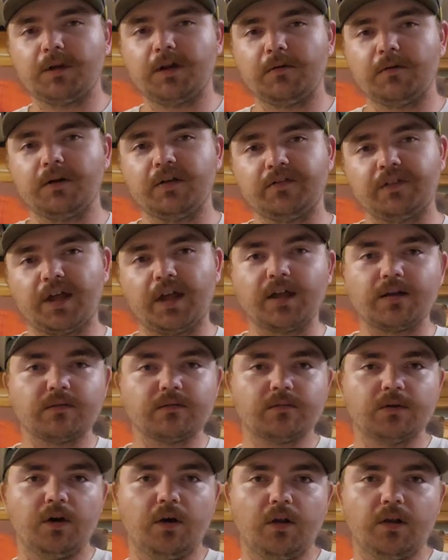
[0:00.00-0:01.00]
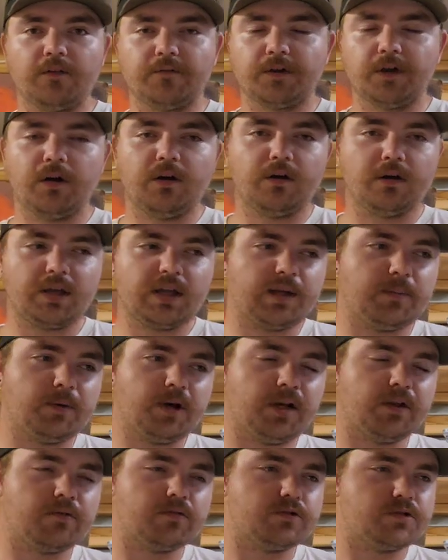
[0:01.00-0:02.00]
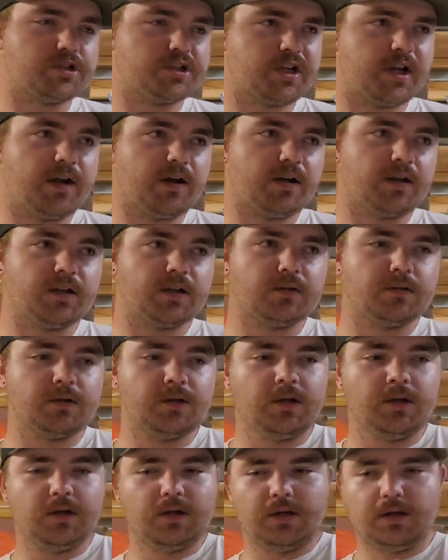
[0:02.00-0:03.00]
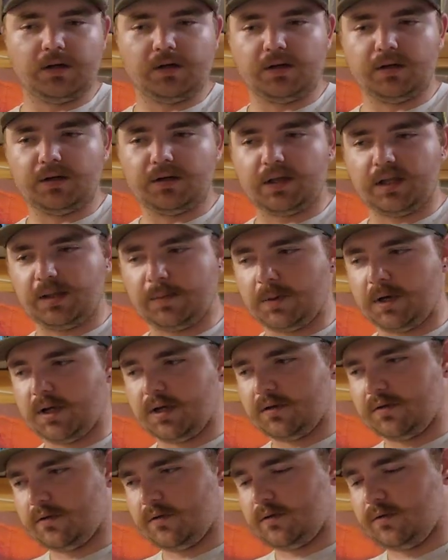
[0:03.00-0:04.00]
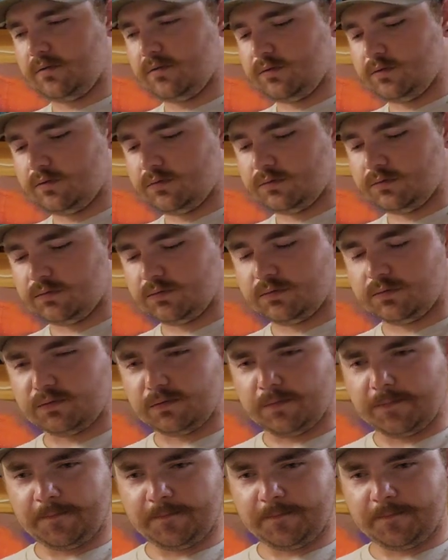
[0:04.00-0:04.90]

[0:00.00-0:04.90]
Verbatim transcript: And I want to thank all of y'all, anybody who shared it, uh, anybody who, who